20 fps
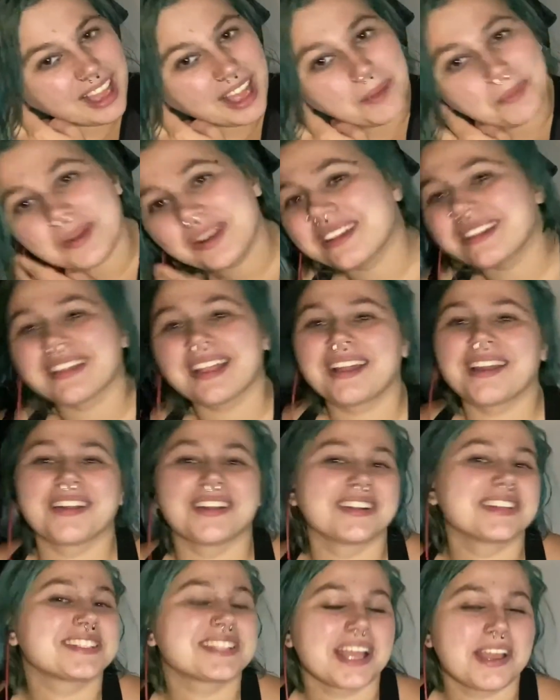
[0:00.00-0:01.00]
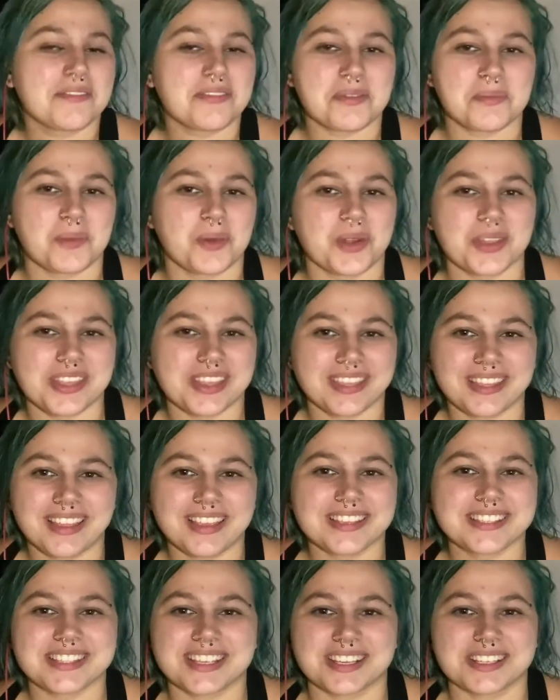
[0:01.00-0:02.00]
I wouldn't let her stay for more than
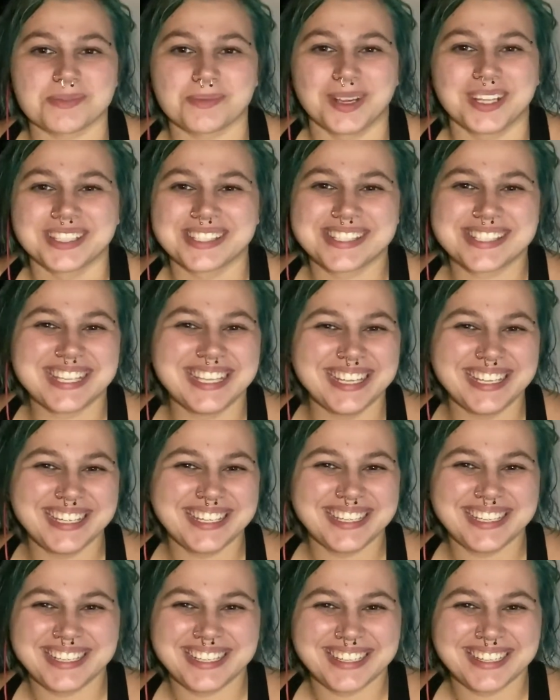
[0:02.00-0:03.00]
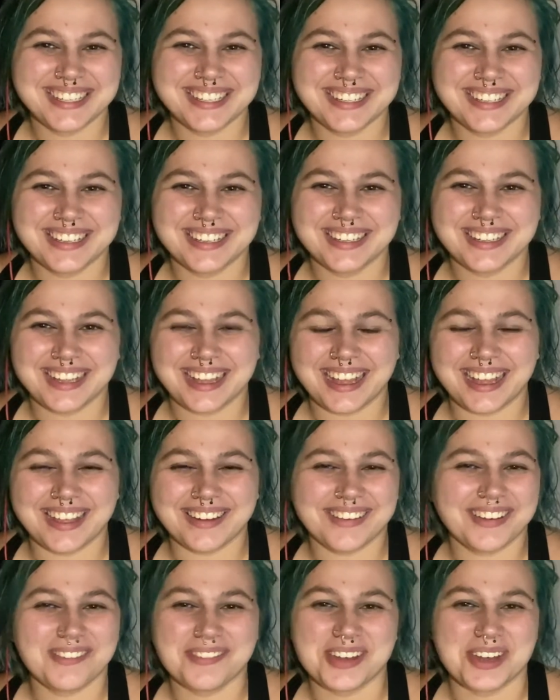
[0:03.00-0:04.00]
like 6 months. I
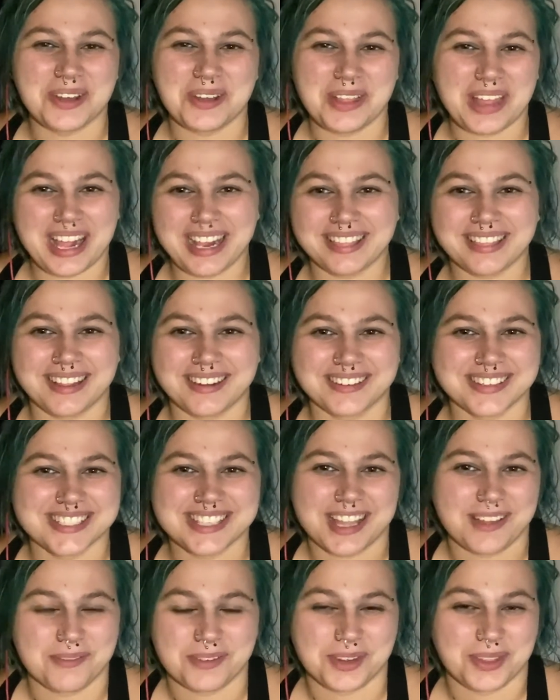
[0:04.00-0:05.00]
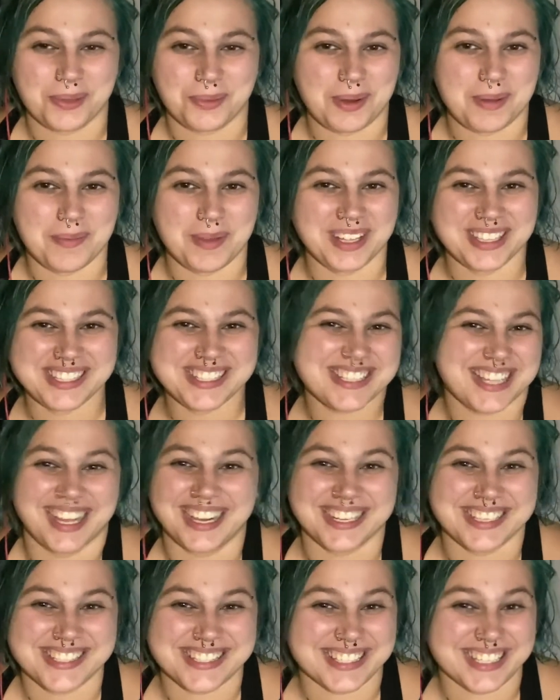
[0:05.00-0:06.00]
don't even know that I'd let her stay for 3 months,
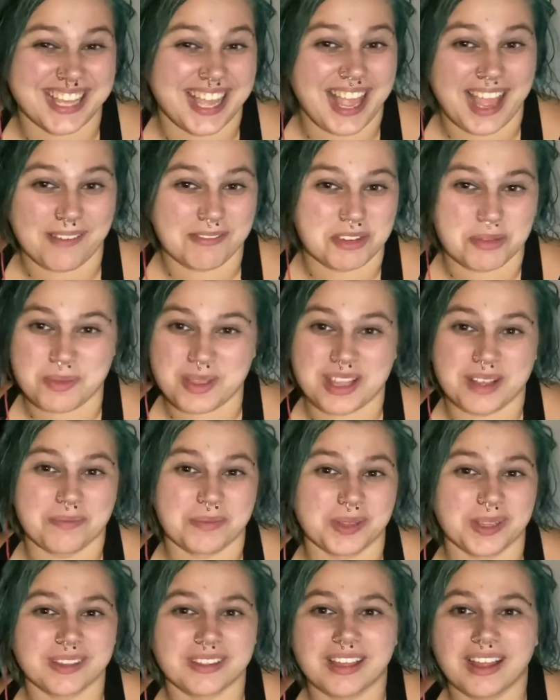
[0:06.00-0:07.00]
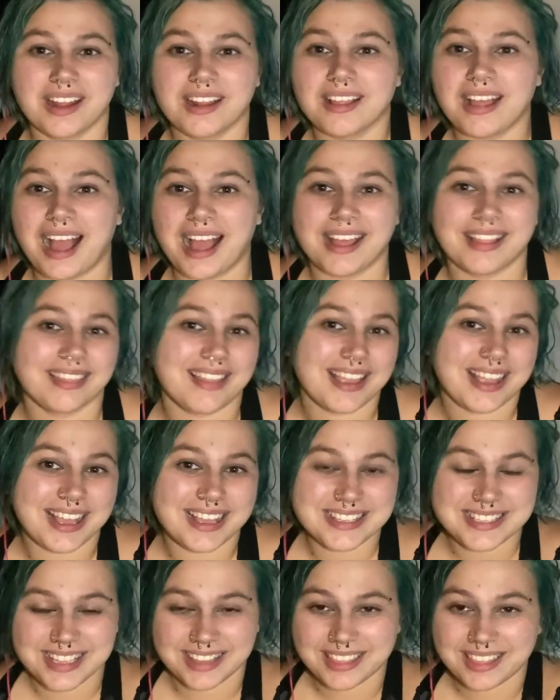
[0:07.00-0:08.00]
honestly. I have to be completely honest. Like
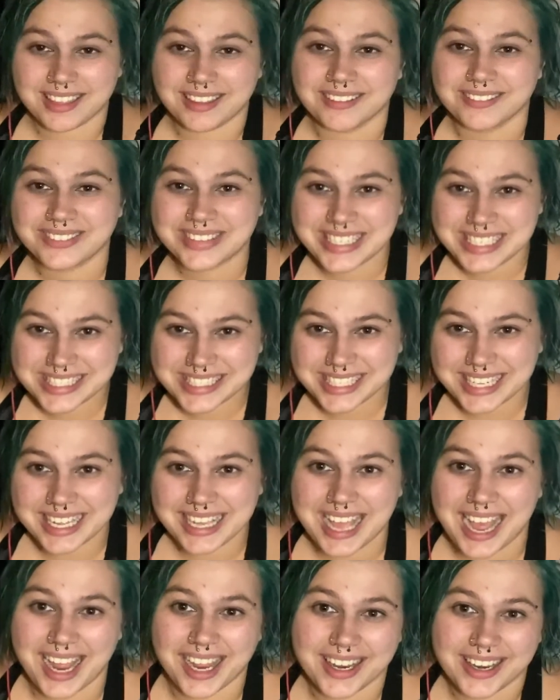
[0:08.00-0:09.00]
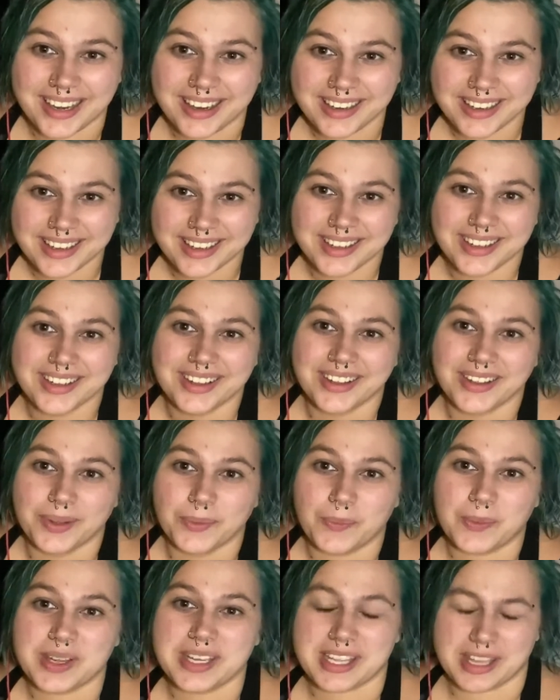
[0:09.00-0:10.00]
I said, the reasoning I
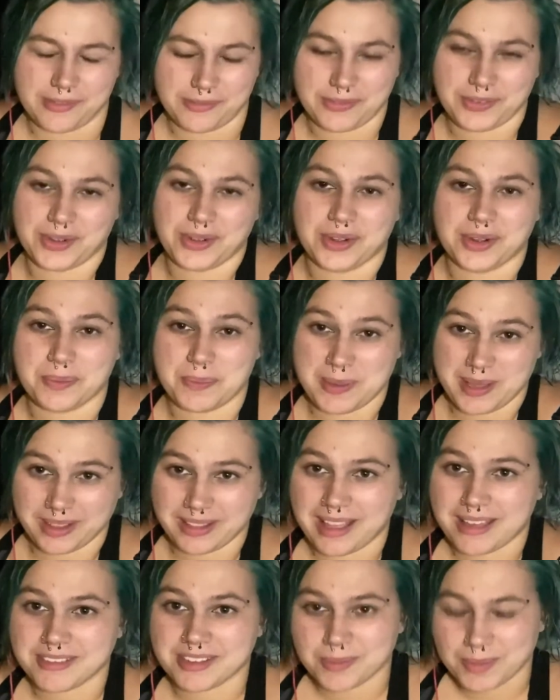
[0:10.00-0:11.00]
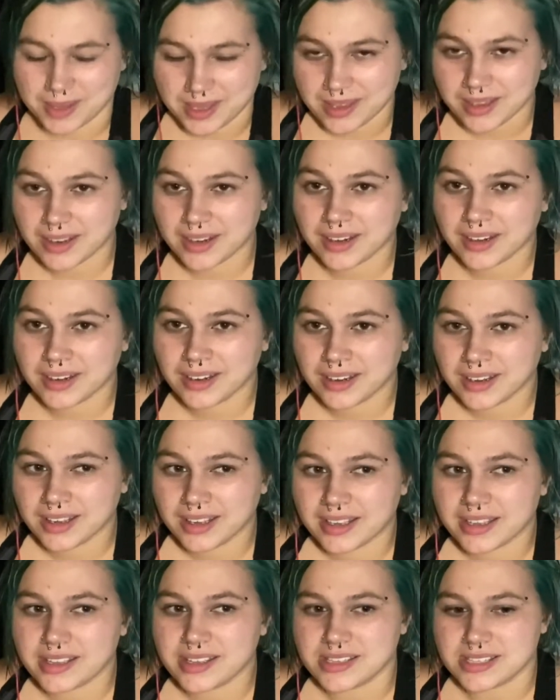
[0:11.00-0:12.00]
would give for her to be allowed to be here
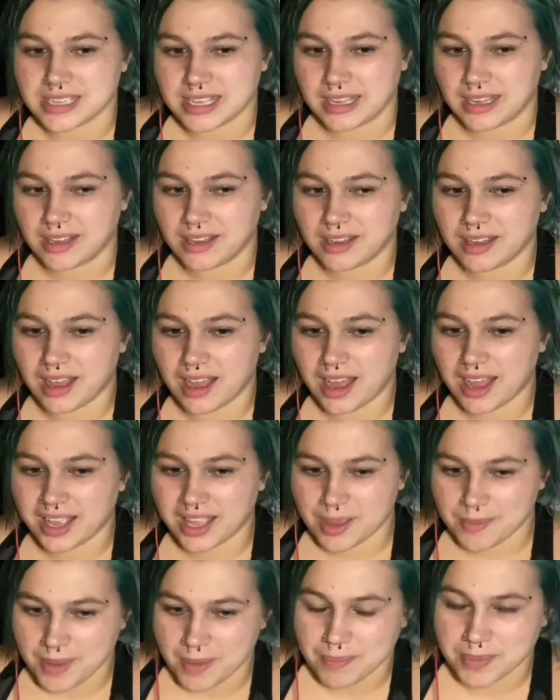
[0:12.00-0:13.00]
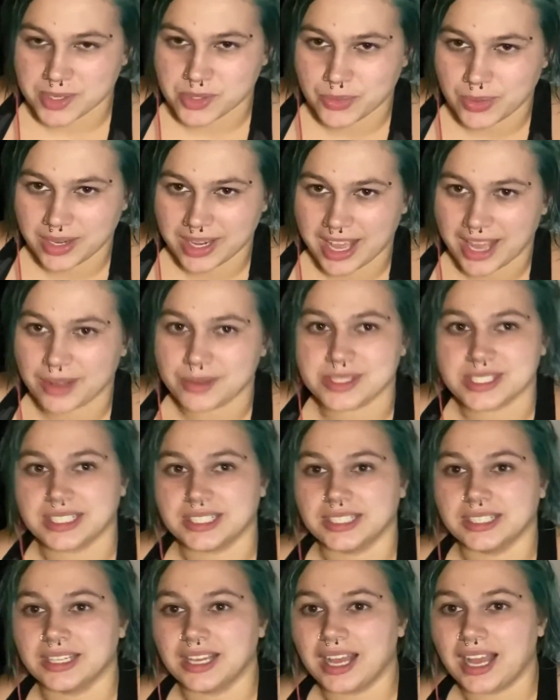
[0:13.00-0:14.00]
is I am in between
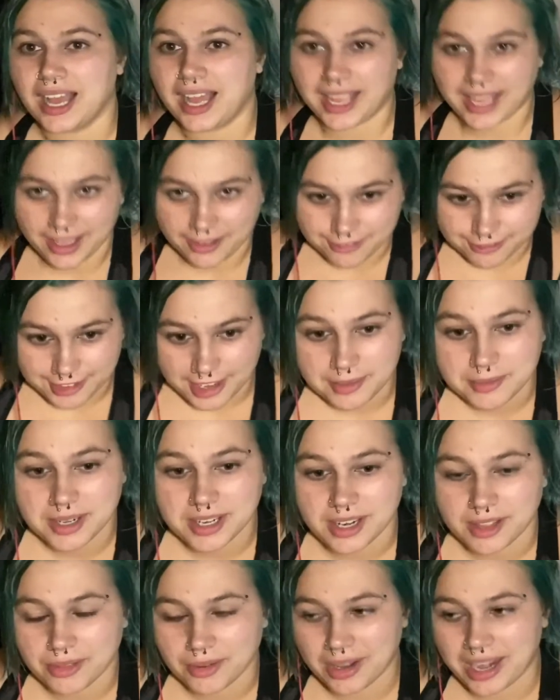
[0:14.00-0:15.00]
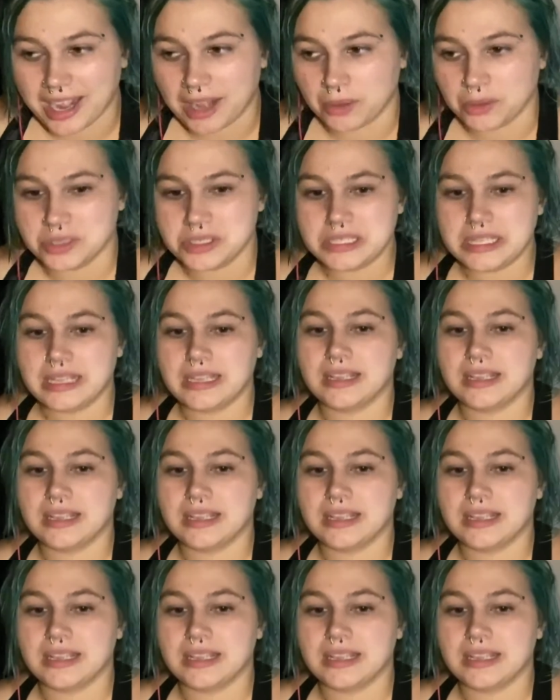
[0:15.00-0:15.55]
housing. I have found another house.